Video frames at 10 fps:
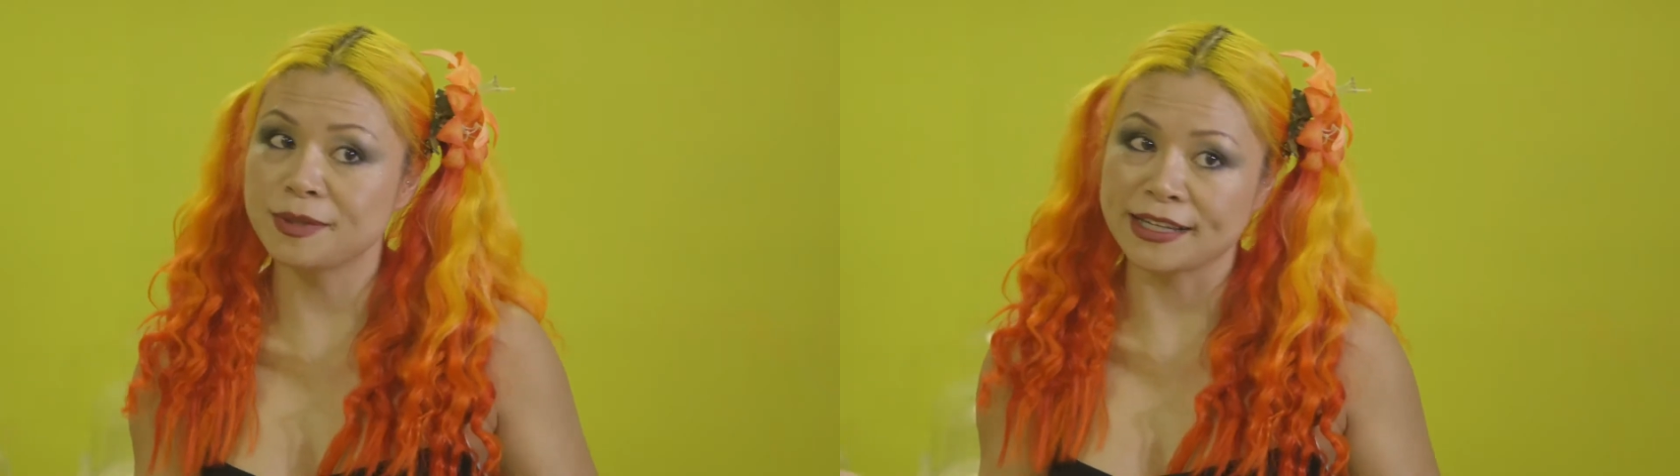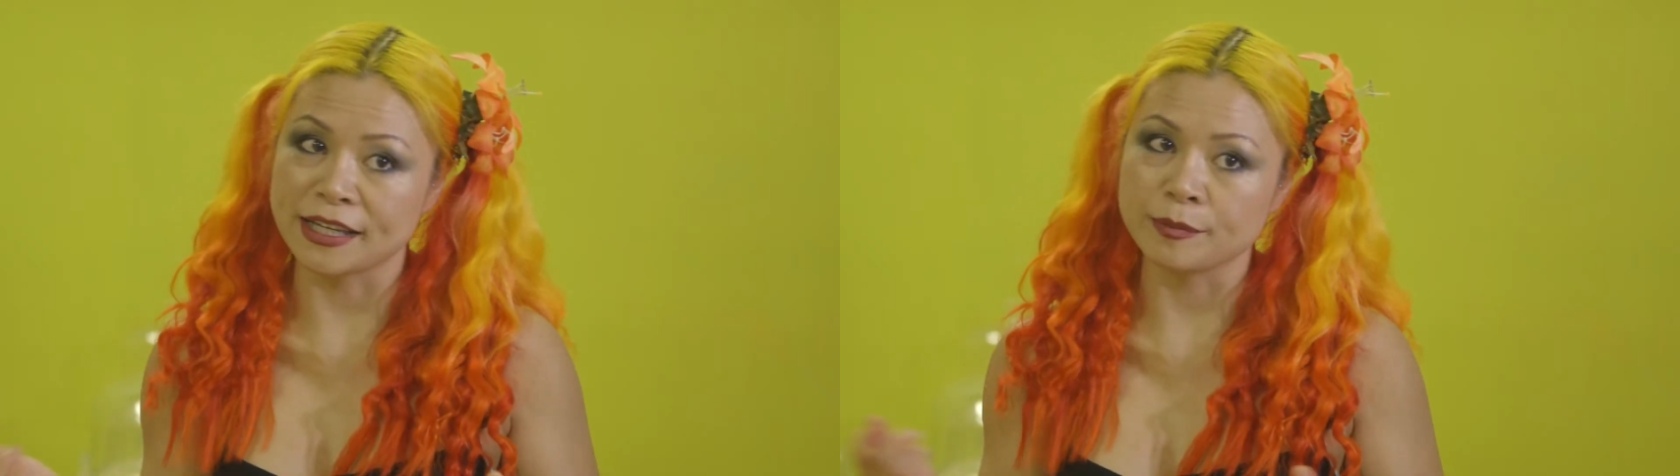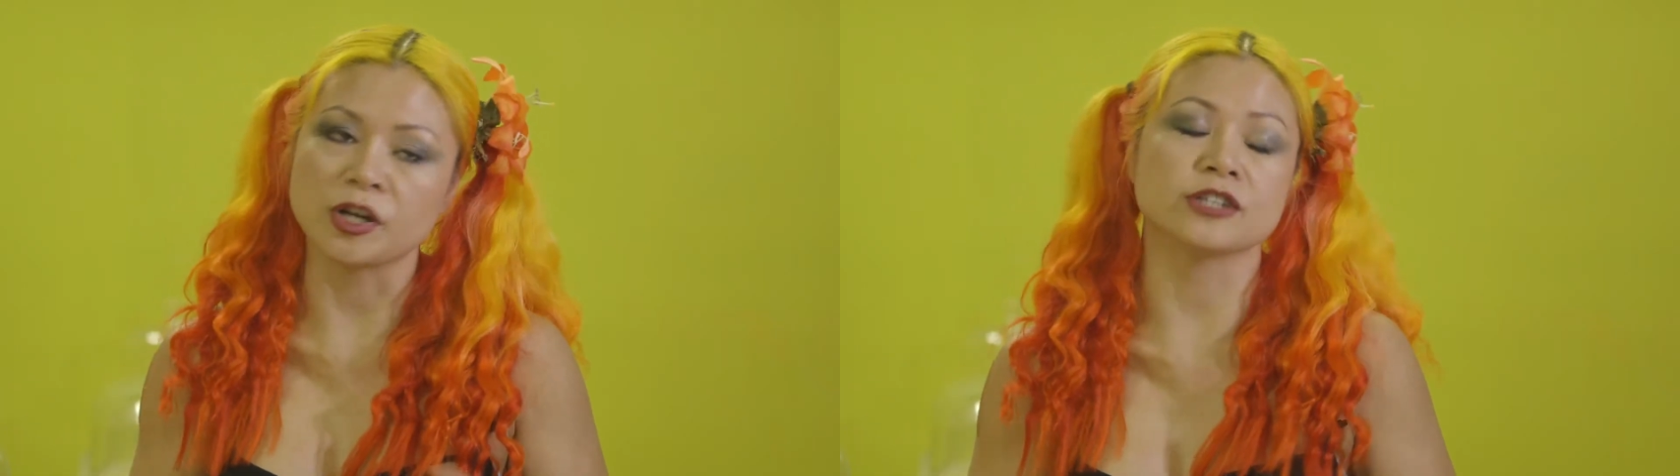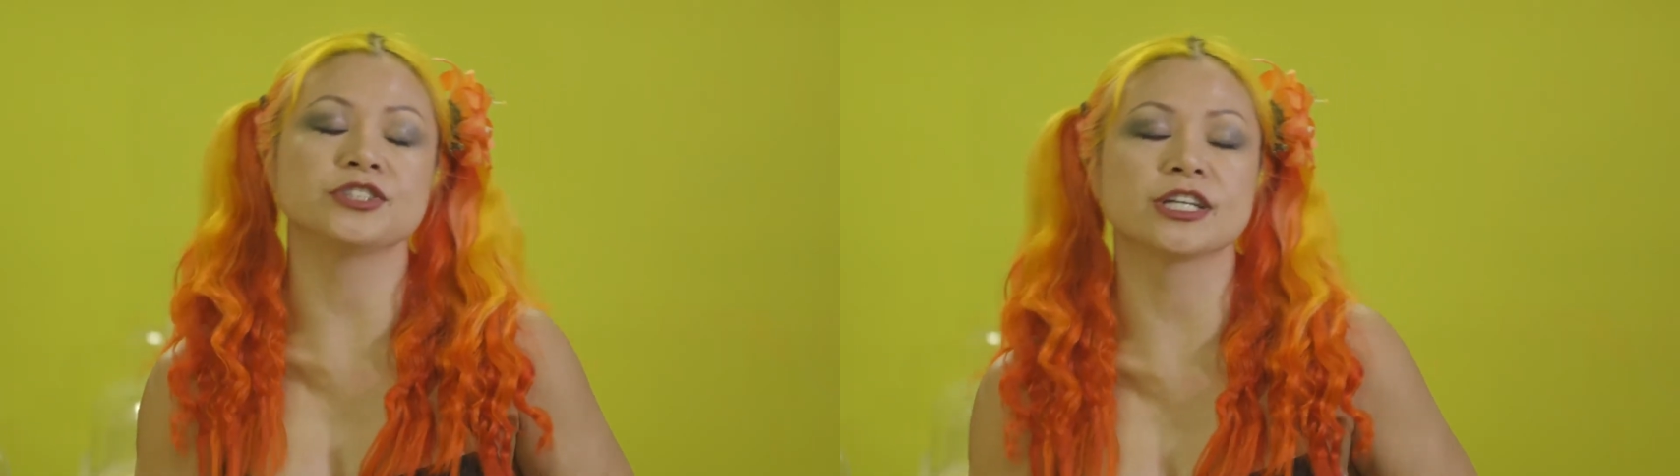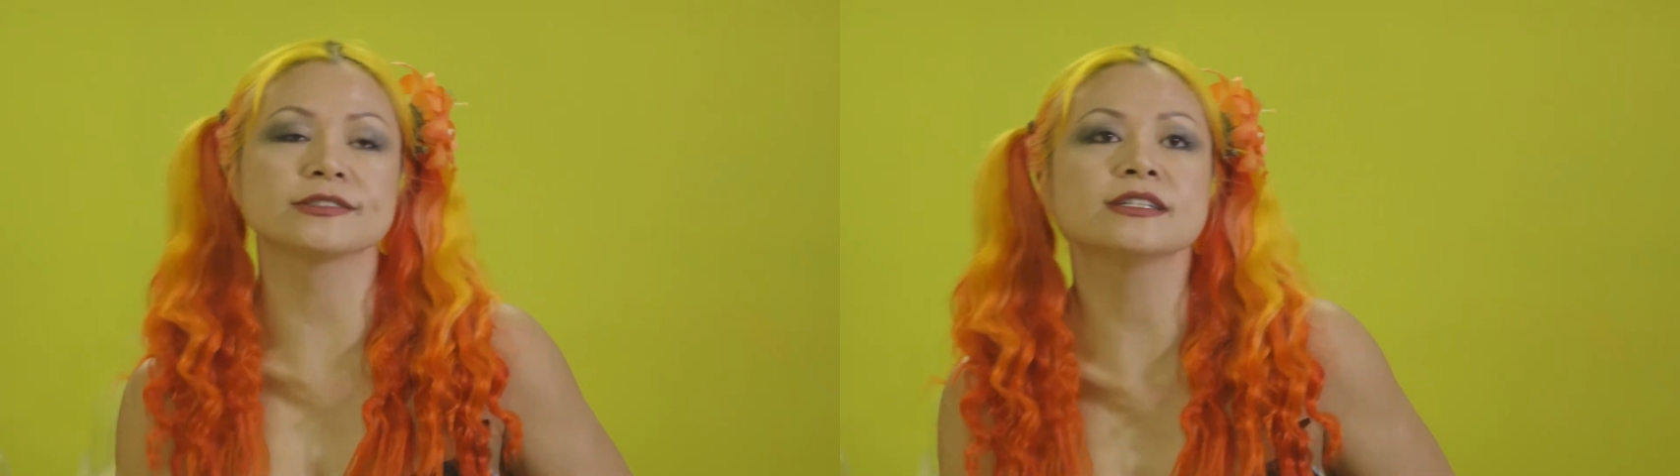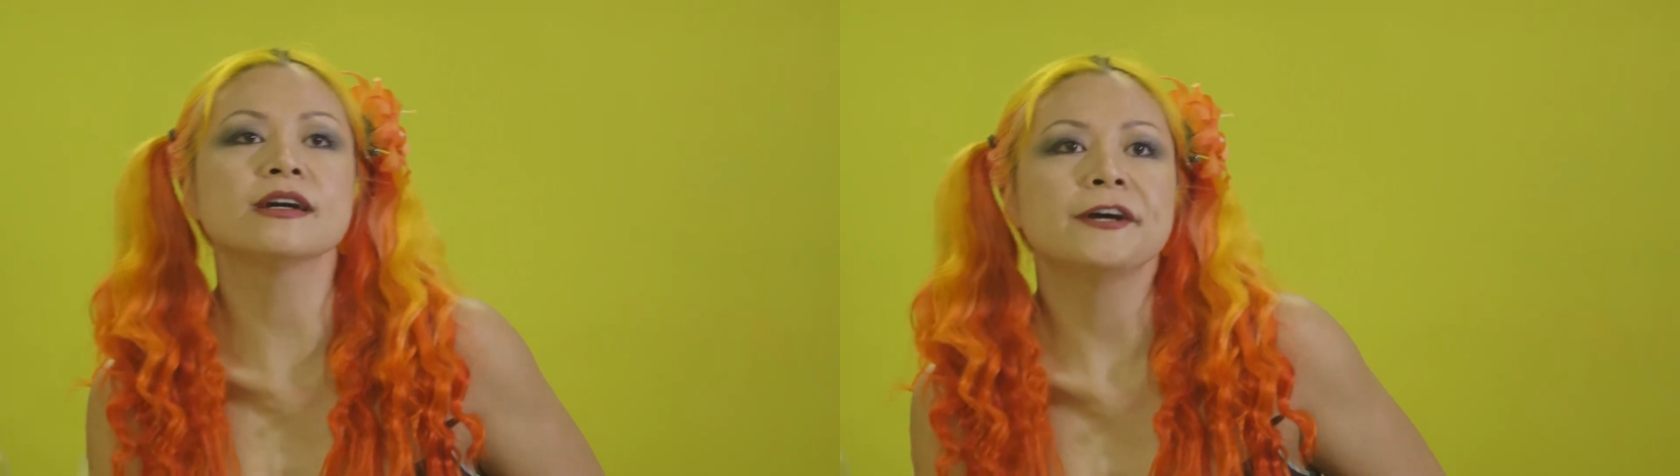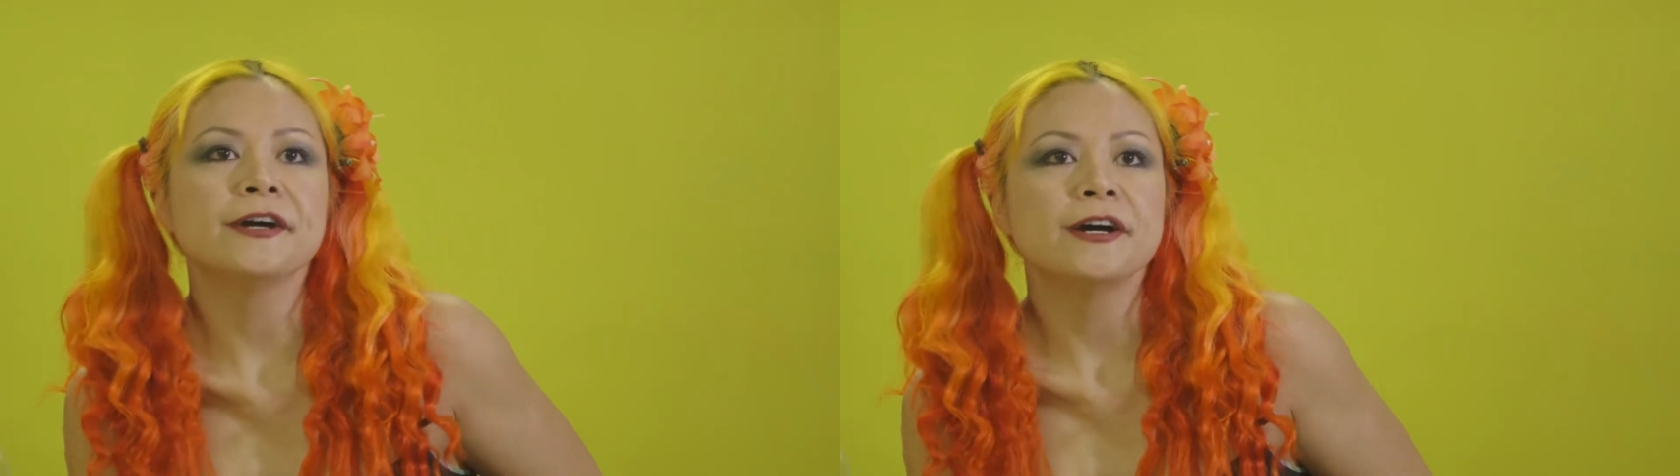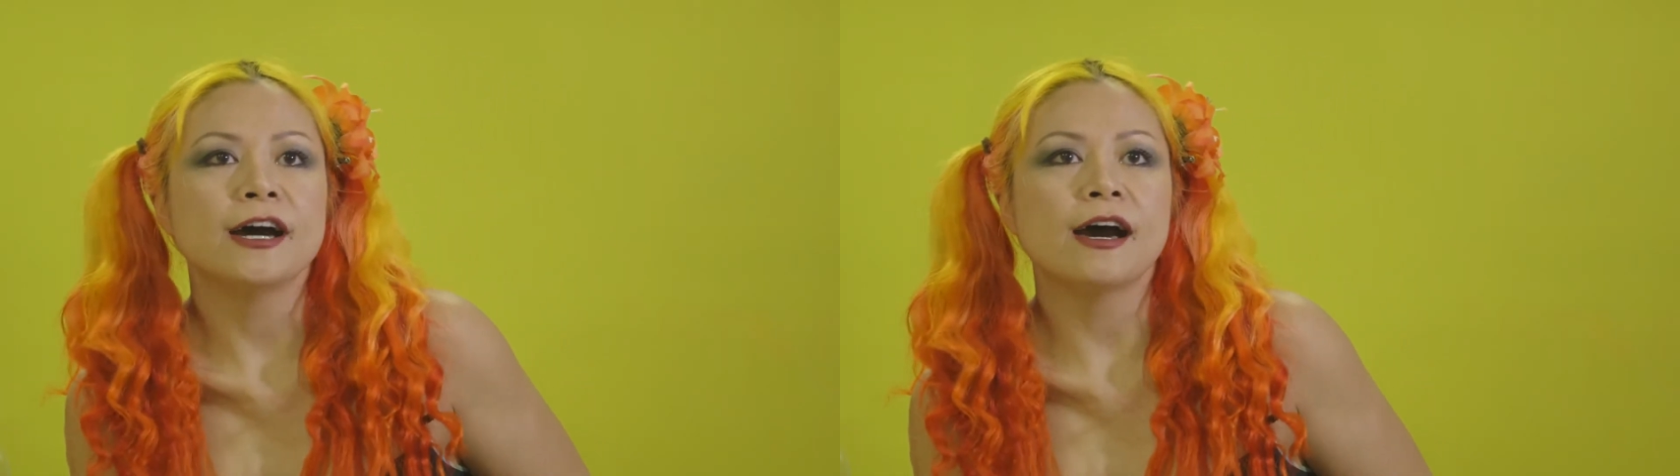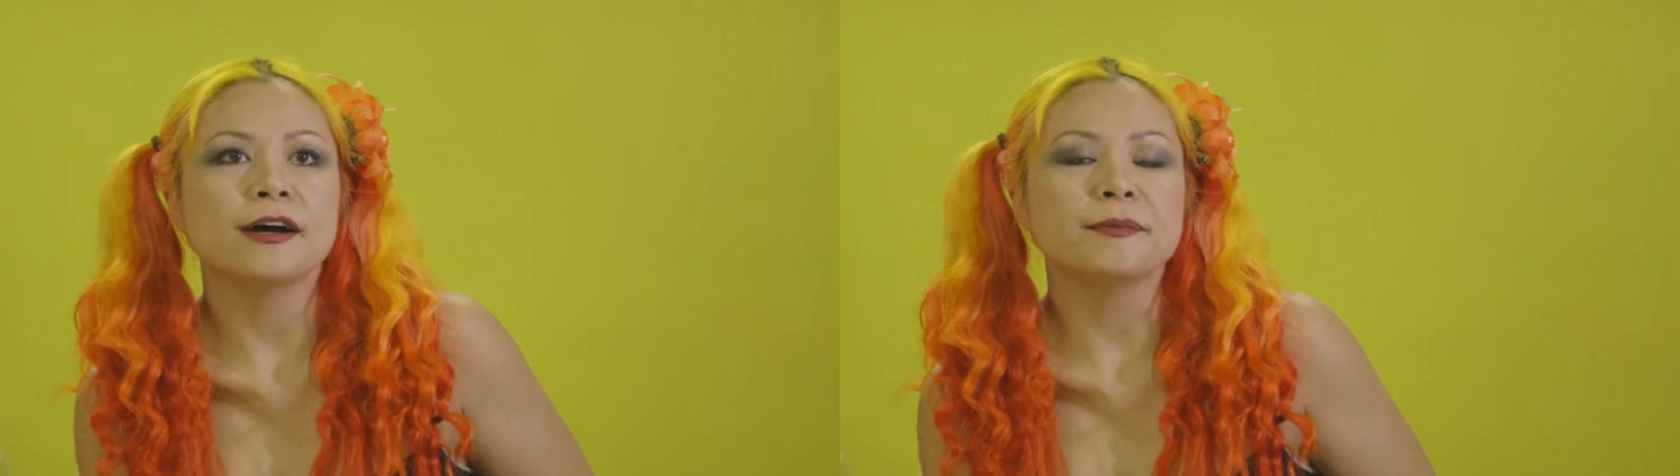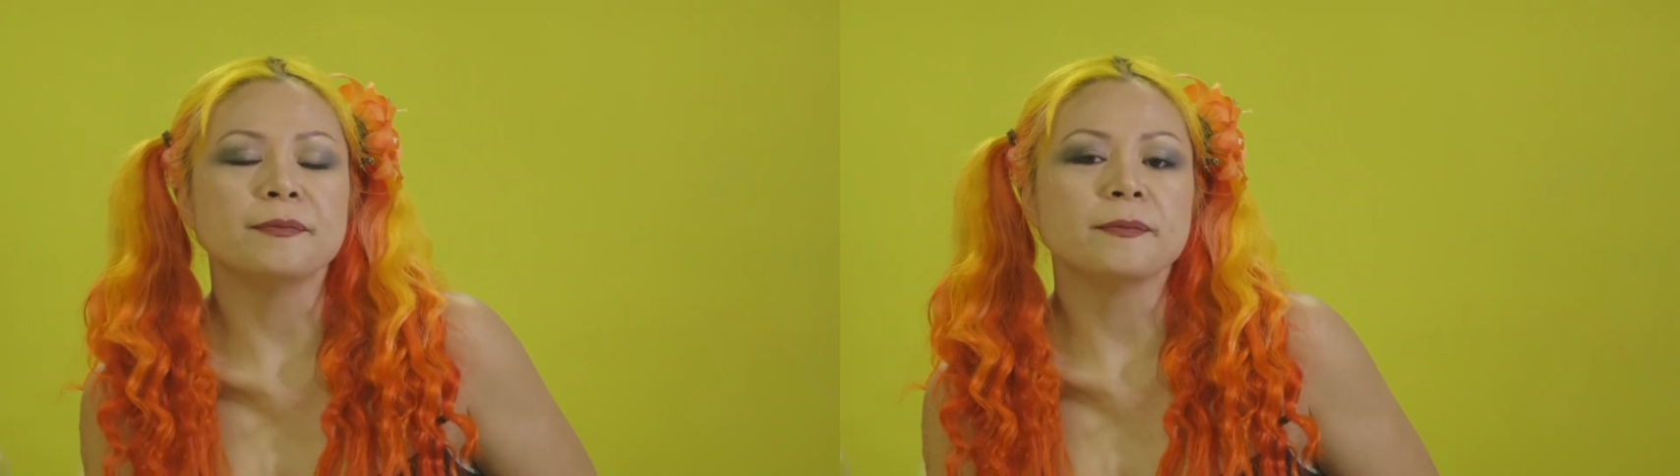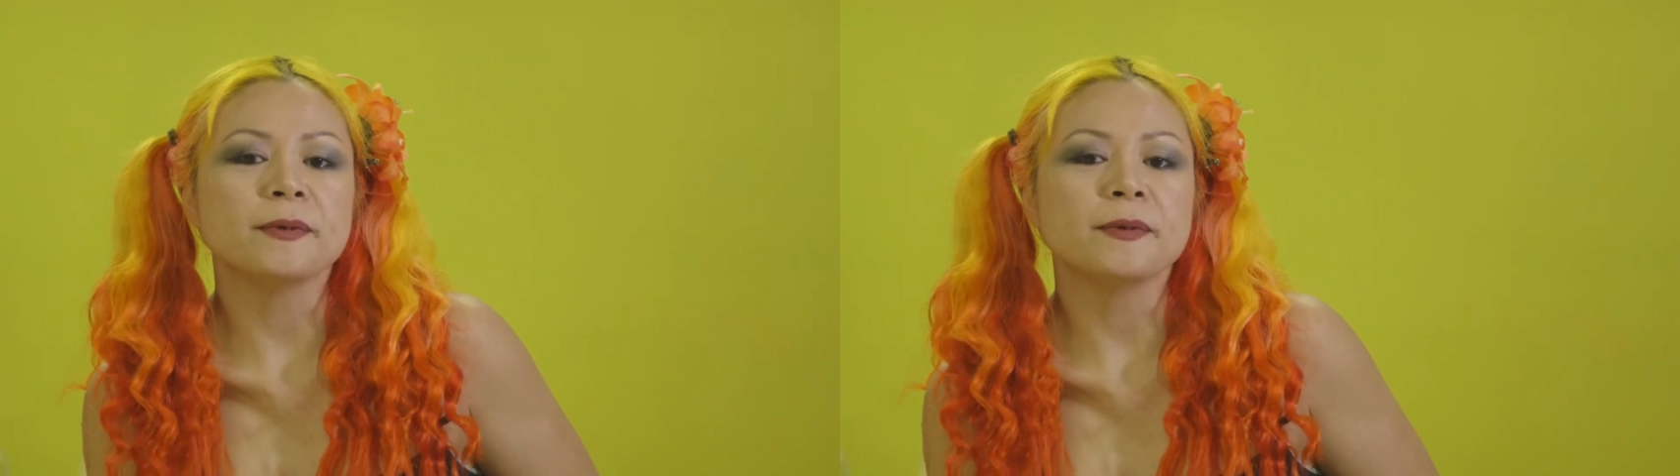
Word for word: baking project. Um,